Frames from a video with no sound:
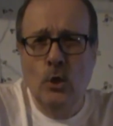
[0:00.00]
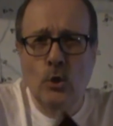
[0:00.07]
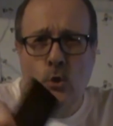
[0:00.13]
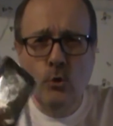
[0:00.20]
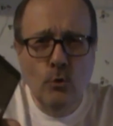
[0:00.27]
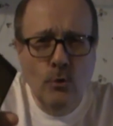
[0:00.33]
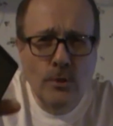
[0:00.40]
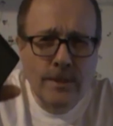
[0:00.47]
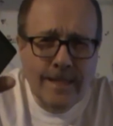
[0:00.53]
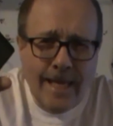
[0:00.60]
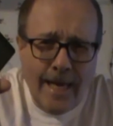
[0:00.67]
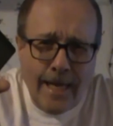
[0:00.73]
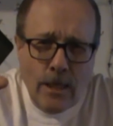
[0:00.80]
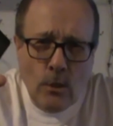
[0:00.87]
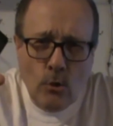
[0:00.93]
you could
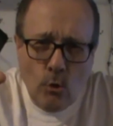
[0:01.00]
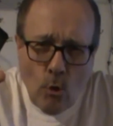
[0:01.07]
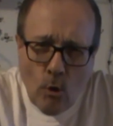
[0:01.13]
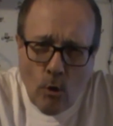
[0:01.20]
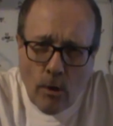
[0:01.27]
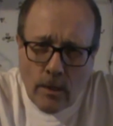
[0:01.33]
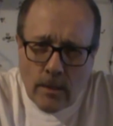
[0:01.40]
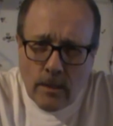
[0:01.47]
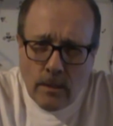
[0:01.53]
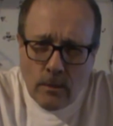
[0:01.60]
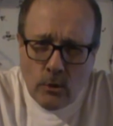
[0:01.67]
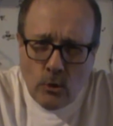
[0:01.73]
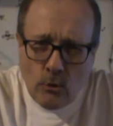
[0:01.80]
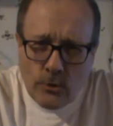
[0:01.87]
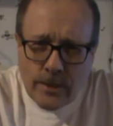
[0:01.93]
take along
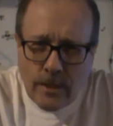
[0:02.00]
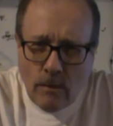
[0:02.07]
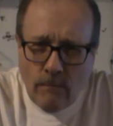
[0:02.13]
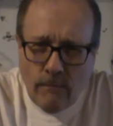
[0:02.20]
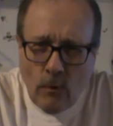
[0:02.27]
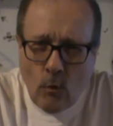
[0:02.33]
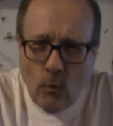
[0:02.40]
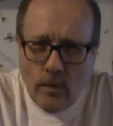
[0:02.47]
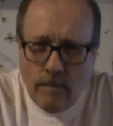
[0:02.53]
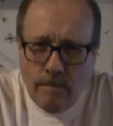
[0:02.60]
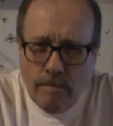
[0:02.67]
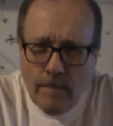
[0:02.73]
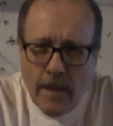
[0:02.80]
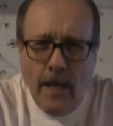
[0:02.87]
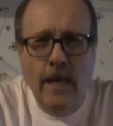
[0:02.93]
your cell phone.
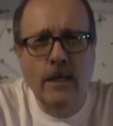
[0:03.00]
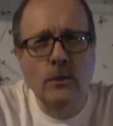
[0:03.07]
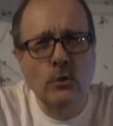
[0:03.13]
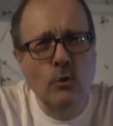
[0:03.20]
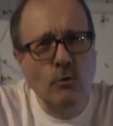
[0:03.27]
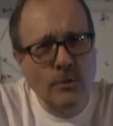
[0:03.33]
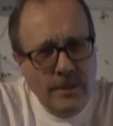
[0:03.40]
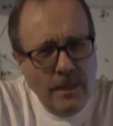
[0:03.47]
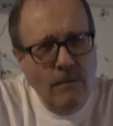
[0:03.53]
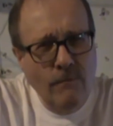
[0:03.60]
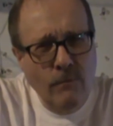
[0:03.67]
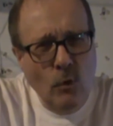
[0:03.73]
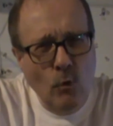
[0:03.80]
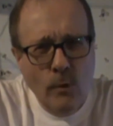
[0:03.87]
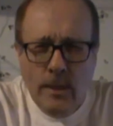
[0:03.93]
And your cell
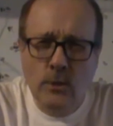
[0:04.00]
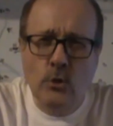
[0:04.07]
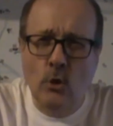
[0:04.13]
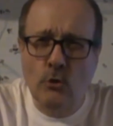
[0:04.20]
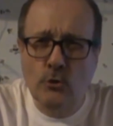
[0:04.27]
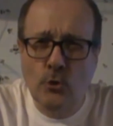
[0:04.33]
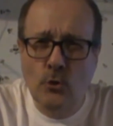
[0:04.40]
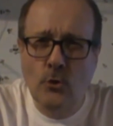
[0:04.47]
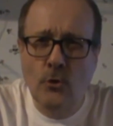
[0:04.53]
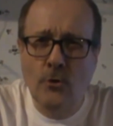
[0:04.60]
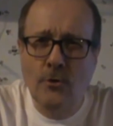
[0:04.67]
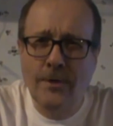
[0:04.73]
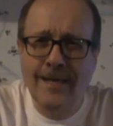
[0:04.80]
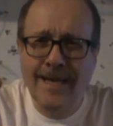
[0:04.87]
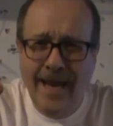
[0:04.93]
phone is also
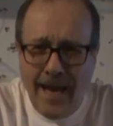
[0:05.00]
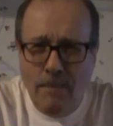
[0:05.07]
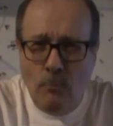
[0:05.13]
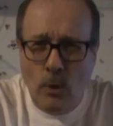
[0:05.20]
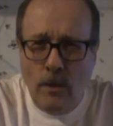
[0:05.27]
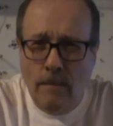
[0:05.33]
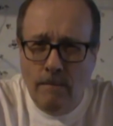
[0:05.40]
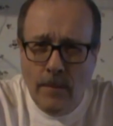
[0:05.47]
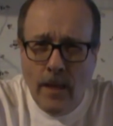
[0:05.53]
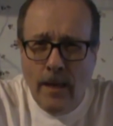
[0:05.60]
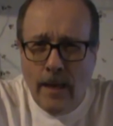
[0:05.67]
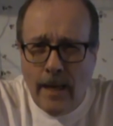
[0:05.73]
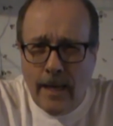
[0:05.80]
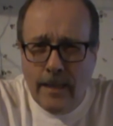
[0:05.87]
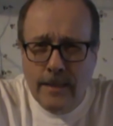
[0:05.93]
your camera,
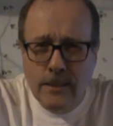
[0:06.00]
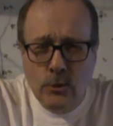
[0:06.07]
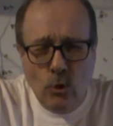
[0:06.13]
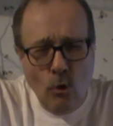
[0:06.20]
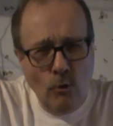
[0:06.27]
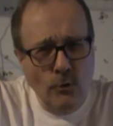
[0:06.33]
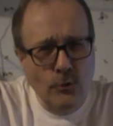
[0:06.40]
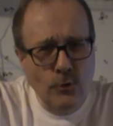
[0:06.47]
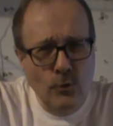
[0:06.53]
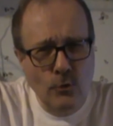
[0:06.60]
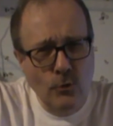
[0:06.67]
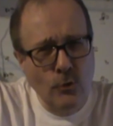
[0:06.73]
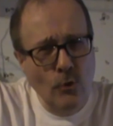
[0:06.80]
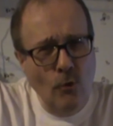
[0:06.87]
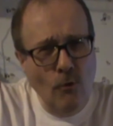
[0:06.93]
and it's also
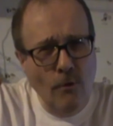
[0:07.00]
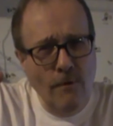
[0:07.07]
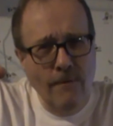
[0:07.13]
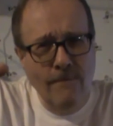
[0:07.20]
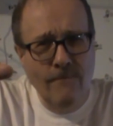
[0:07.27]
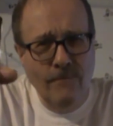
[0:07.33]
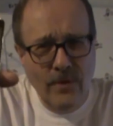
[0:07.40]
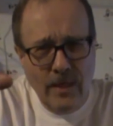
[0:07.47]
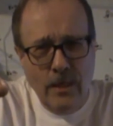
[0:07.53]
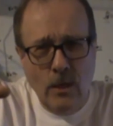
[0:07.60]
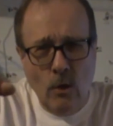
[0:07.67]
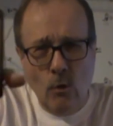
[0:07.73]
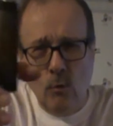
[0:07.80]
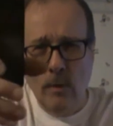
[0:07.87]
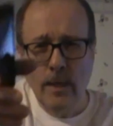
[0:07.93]
your
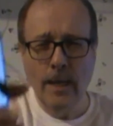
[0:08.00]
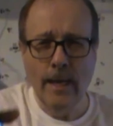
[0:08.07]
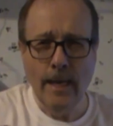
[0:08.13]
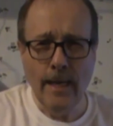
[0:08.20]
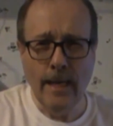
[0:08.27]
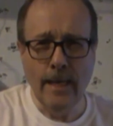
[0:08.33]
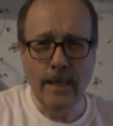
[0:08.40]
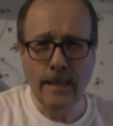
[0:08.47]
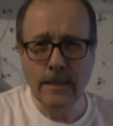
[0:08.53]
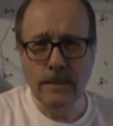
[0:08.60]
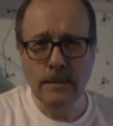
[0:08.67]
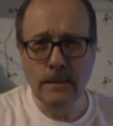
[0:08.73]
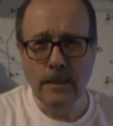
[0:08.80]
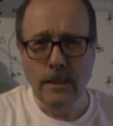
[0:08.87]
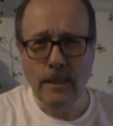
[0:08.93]
video,
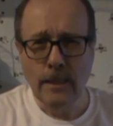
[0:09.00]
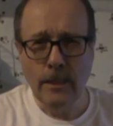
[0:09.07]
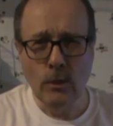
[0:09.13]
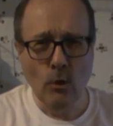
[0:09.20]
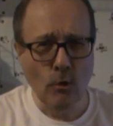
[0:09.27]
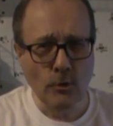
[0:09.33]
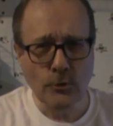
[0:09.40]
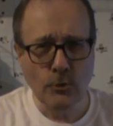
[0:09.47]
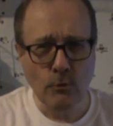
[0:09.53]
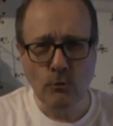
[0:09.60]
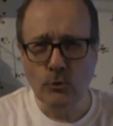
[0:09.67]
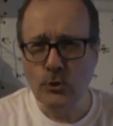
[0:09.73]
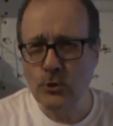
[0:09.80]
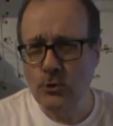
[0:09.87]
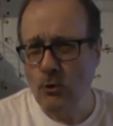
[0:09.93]
and it also
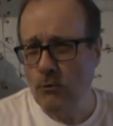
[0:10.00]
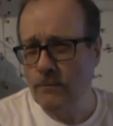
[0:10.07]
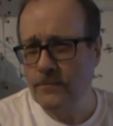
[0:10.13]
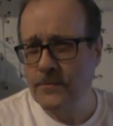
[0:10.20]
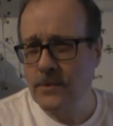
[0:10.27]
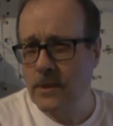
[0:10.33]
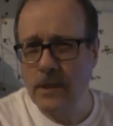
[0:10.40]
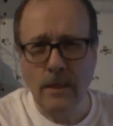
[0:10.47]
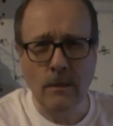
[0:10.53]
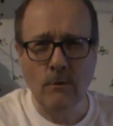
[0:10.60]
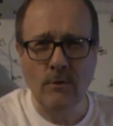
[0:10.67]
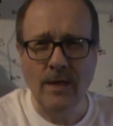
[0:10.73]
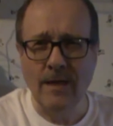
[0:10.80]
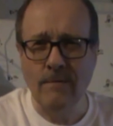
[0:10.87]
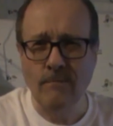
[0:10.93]
surfs the
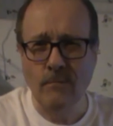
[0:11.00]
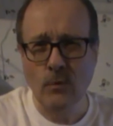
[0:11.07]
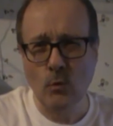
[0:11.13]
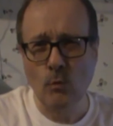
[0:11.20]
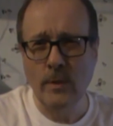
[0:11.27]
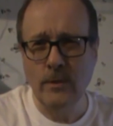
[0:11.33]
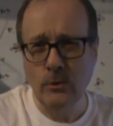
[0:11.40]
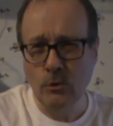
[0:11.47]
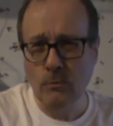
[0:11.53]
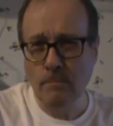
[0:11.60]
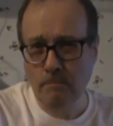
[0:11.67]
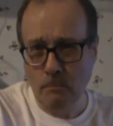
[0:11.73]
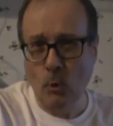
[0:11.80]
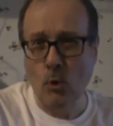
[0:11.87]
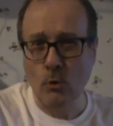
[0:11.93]
internet for when you're
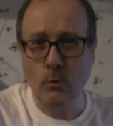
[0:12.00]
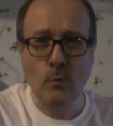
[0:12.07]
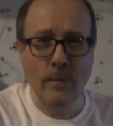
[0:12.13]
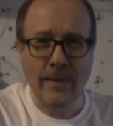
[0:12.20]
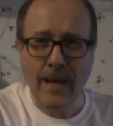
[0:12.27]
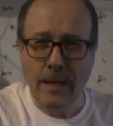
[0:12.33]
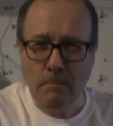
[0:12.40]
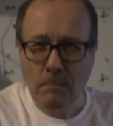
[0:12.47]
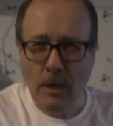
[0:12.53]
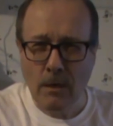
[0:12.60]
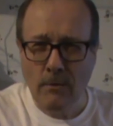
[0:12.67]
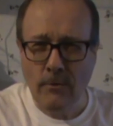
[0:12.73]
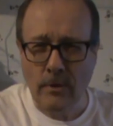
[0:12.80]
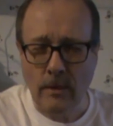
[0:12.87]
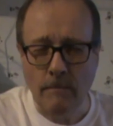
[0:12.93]
bored with Aunt
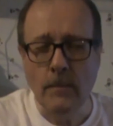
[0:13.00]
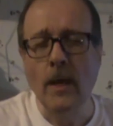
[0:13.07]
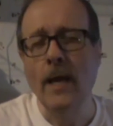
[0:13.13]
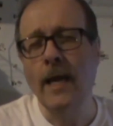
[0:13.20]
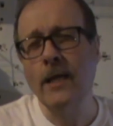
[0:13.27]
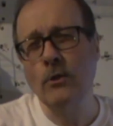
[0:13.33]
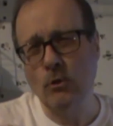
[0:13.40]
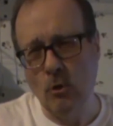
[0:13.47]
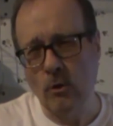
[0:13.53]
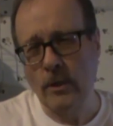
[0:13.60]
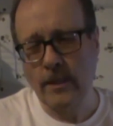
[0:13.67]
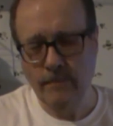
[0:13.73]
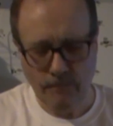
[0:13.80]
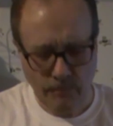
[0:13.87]
Martha. And look,